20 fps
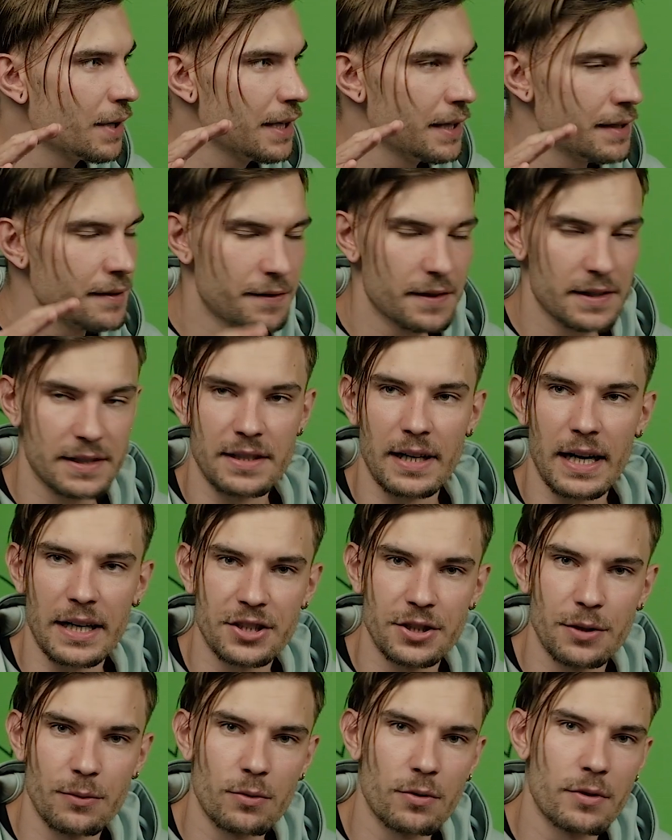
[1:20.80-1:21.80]

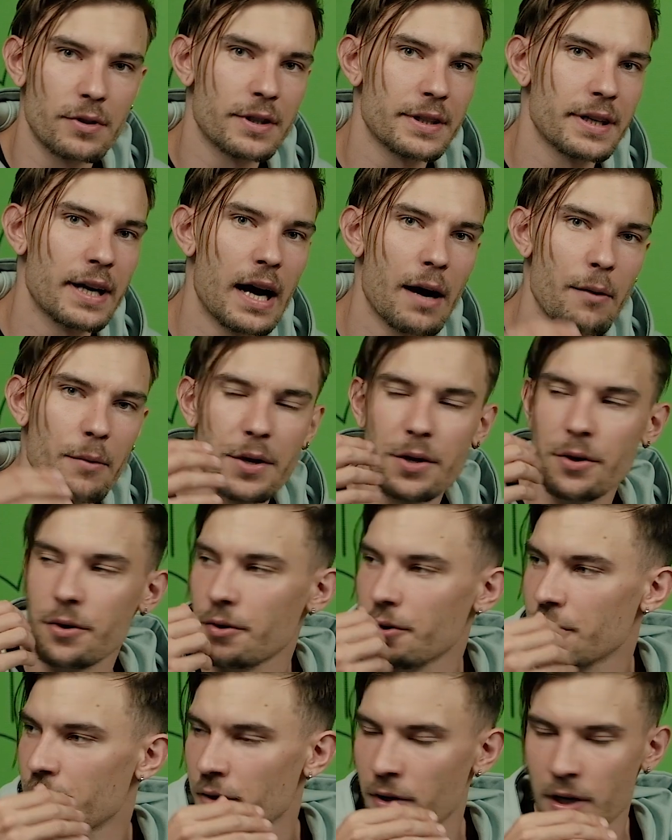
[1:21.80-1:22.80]
infrastructure work, how
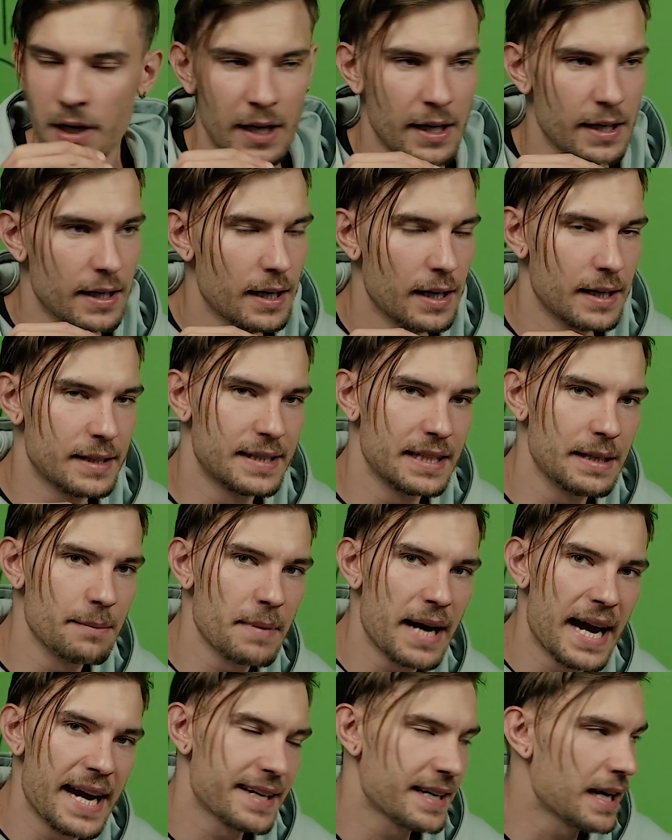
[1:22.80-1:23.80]
you
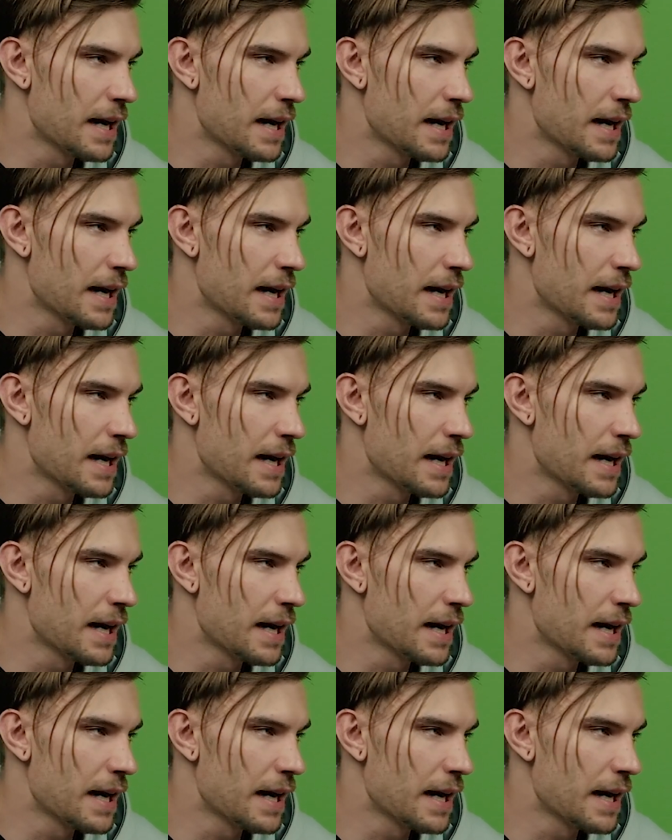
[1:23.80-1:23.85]
teammate